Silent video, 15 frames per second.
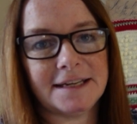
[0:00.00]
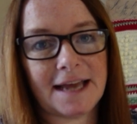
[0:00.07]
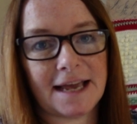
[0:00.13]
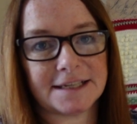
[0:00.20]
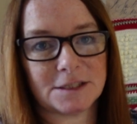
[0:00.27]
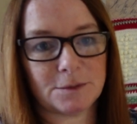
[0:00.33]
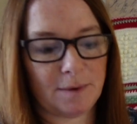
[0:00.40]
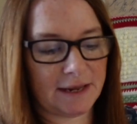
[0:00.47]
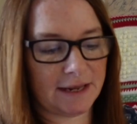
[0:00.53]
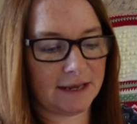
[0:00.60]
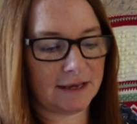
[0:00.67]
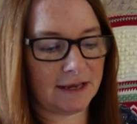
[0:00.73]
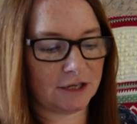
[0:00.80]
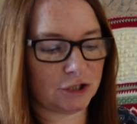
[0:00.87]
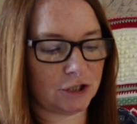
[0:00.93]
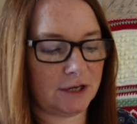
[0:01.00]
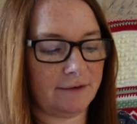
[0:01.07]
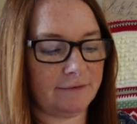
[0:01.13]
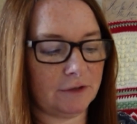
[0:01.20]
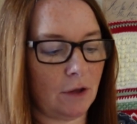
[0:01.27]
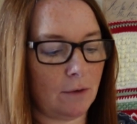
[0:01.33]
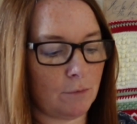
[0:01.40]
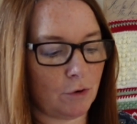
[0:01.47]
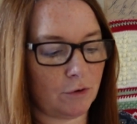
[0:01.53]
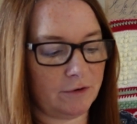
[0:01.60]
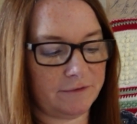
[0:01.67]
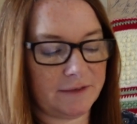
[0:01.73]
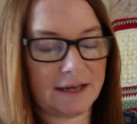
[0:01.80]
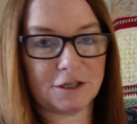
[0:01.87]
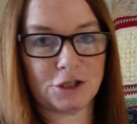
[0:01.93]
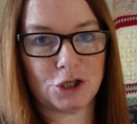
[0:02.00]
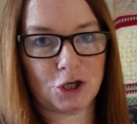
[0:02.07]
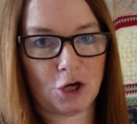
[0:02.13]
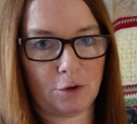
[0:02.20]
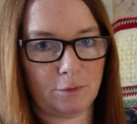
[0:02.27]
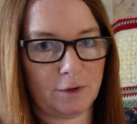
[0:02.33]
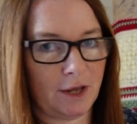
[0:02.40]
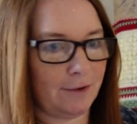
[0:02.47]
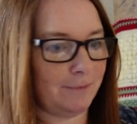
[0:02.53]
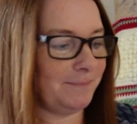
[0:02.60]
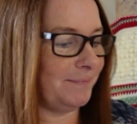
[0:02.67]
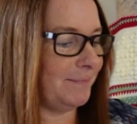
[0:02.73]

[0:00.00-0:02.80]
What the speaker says: next week I should have a lot more of that to show you.